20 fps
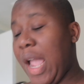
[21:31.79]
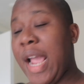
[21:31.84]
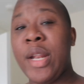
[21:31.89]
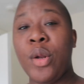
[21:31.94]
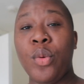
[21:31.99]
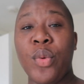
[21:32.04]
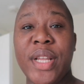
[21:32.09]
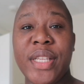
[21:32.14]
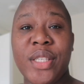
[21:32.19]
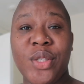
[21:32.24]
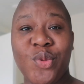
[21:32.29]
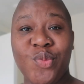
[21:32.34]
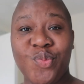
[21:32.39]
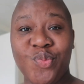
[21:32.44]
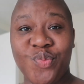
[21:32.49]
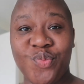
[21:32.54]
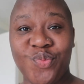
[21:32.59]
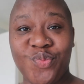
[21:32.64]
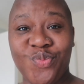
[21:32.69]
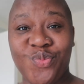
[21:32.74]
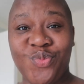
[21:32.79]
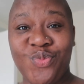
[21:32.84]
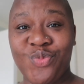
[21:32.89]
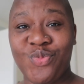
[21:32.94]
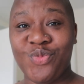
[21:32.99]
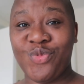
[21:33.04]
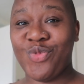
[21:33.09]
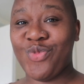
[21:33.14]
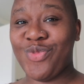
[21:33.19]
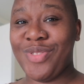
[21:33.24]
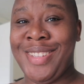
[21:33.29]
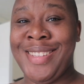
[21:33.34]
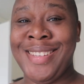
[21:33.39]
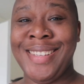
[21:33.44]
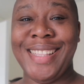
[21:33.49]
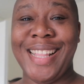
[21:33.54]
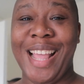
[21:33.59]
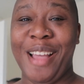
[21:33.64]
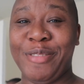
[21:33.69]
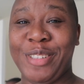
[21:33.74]
Anyways,
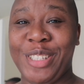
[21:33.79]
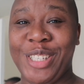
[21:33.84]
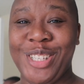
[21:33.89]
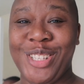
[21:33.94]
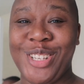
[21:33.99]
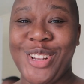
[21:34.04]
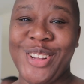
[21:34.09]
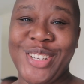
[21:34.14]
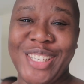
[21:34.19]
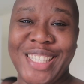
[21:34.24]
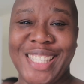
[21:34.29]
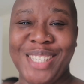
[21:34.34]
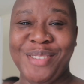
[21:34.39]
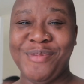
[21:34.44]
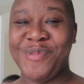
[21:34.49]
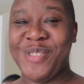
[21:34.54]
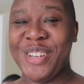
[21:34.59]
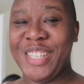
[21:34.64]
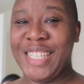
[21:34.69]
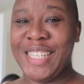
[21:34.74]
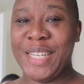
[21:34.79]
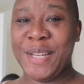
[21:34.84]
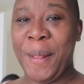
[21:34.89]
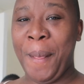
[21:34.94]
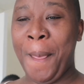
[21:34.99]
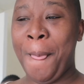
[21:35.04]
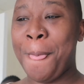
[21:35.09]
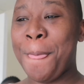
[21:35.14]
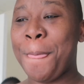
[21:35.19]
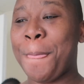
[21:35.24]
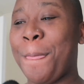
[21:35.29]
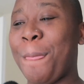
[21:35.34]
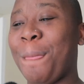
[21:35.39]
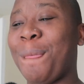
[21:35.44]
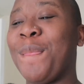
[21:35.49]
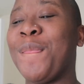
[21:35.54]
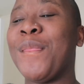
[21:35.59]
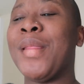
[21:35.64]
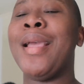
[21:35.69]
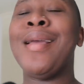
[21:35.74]
they have cheated us in money.
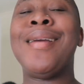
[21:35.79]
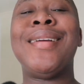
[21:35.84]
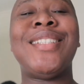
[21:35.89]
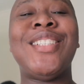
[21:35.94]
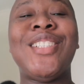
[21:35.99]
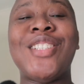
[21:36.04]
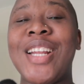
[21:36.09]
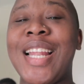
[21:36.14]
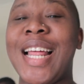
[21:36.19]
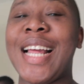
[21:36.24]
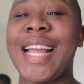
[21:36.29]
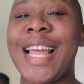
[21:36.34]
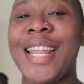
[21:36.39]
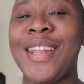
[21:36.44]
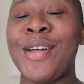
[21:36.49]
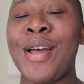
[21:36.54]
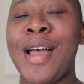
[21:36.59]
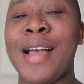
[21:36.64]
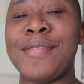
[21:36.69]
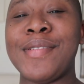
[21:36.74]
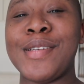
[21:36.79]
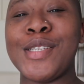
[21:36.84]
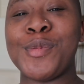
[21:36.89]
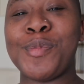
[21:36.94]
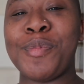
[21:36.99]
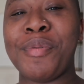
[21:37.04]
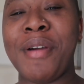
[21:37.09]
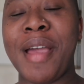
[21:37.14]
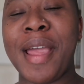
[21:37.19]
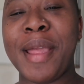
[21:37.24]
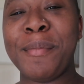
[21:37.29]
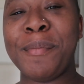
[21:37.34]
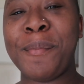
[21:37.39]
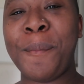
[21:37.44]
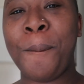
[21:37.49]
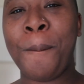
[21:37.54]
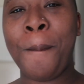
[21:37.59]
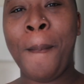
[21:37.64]
Uh-huh. Jordan cannot have his prime.